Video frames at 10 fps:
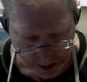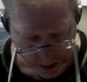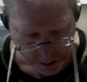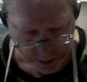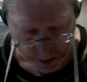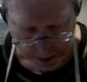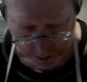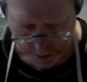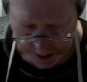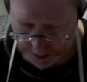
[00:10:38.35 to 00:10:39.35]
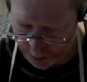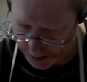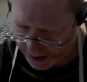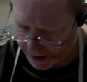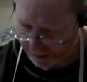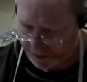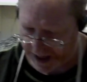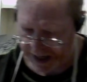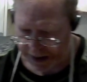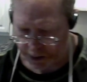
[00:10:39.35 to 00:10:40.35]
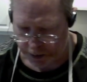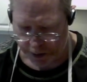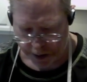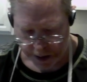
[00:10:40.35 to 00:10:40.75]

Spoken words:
So at this rate, I'm going to have 8.